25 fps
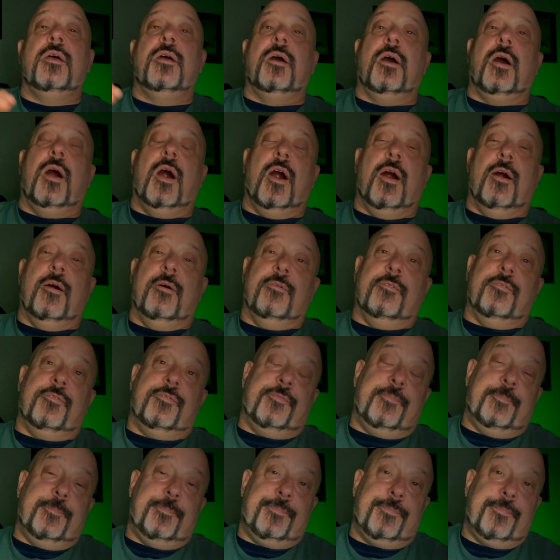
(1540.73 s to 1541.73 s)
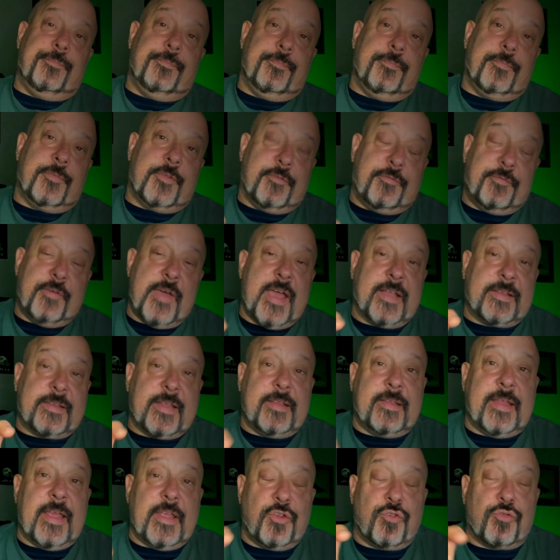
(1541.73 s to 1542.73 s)
of the fact
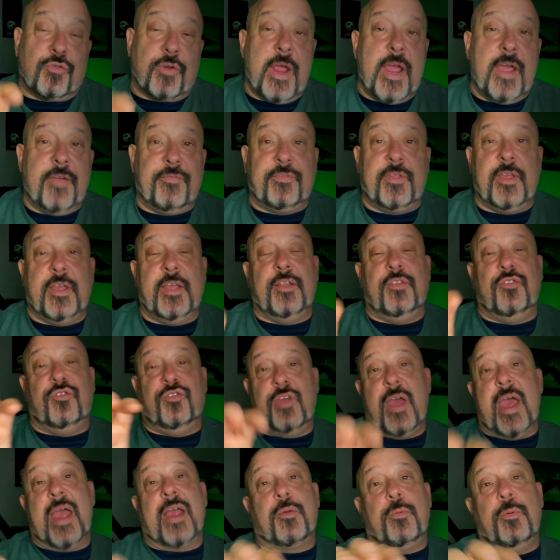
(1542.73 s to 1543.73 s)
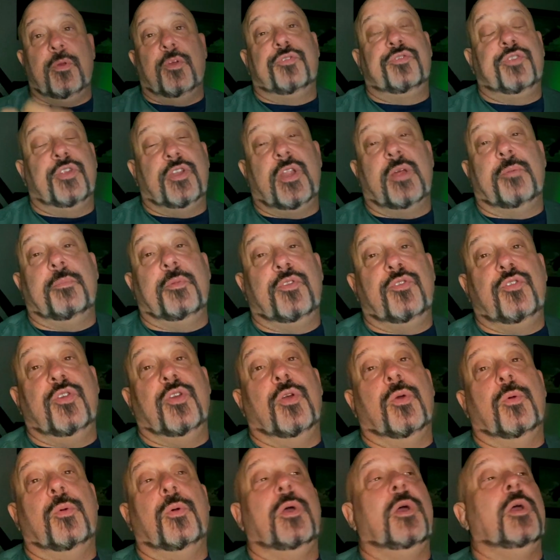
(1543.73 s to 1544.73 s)
that they drafted Zach Wilson number
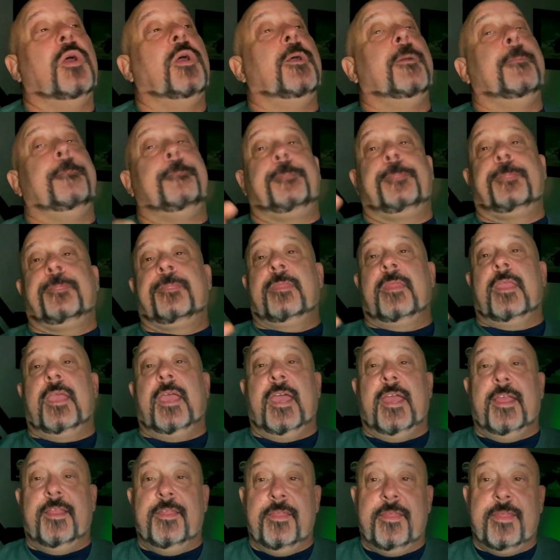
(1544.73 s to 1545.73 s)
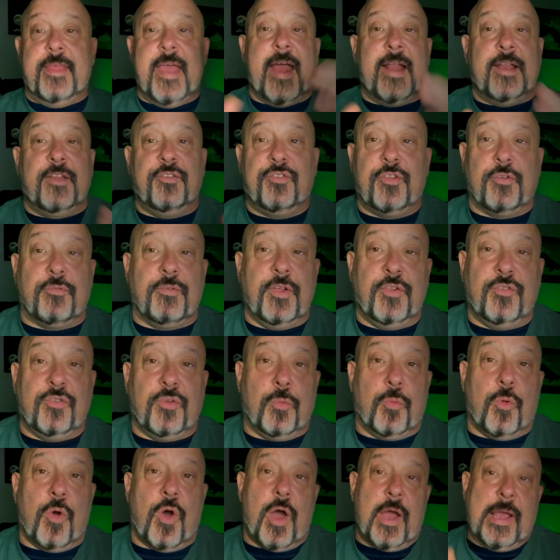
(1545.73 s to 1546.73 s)
2. And that is the
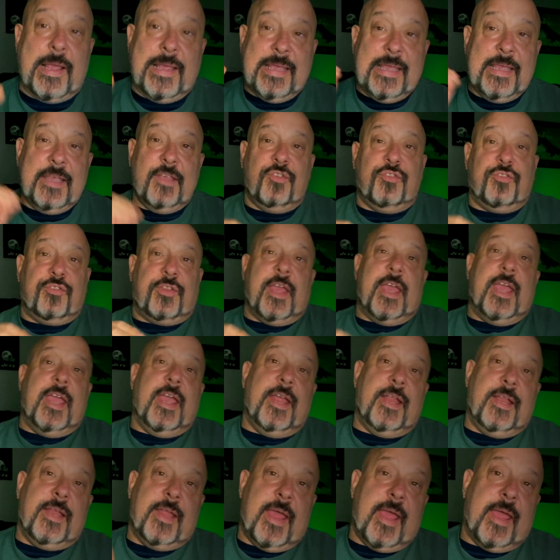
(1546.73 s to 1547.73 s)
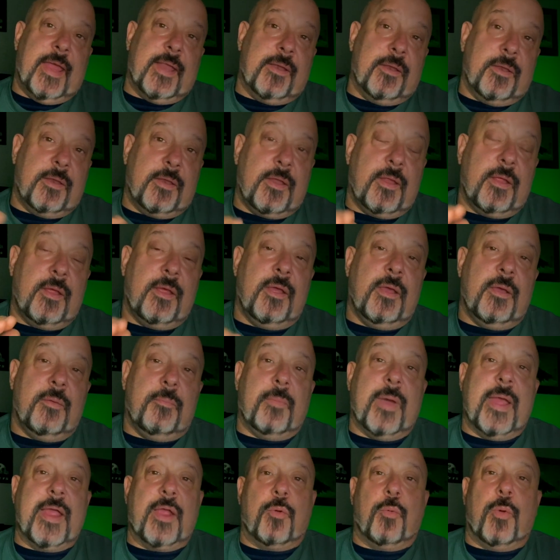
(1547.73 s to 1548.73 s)
reason why he stayed and
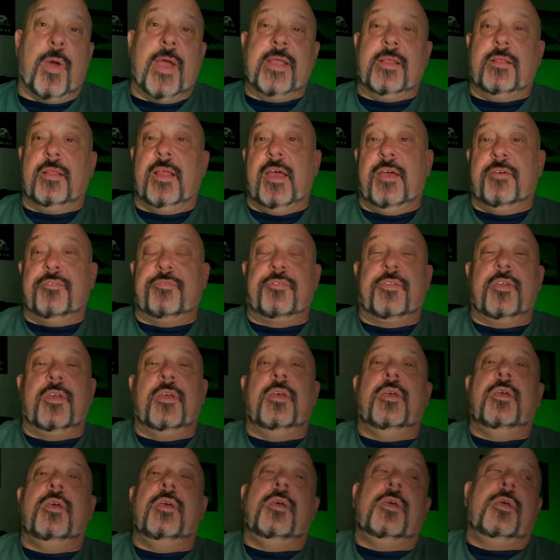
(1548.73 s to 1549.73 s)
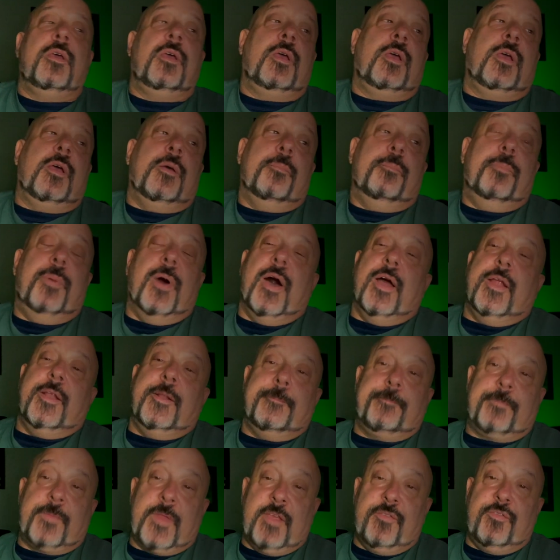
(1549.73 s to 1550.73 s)
Mike White left.
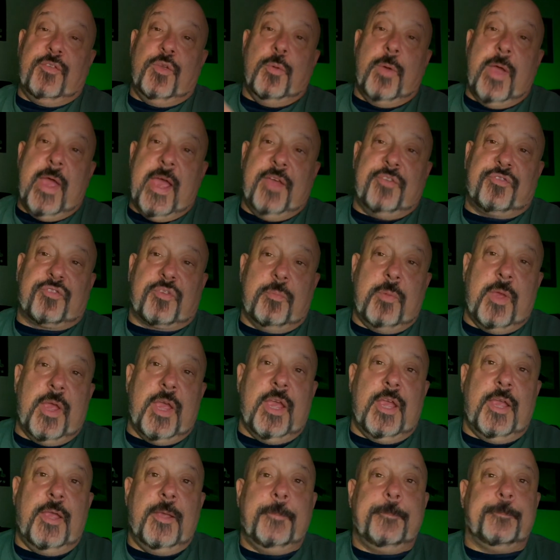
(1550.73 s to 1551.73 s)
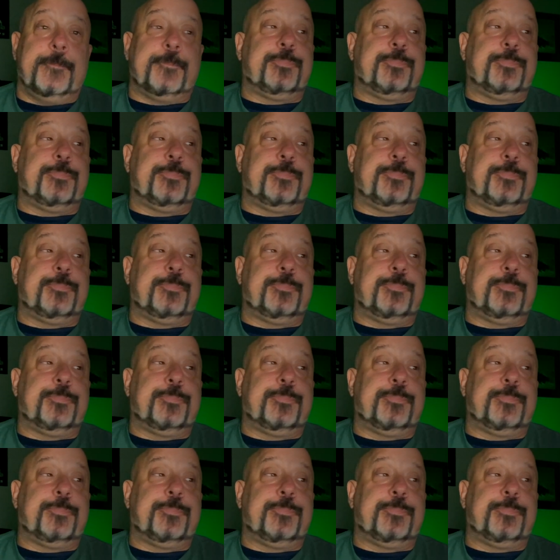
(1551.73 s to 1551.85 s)
But if you ask me,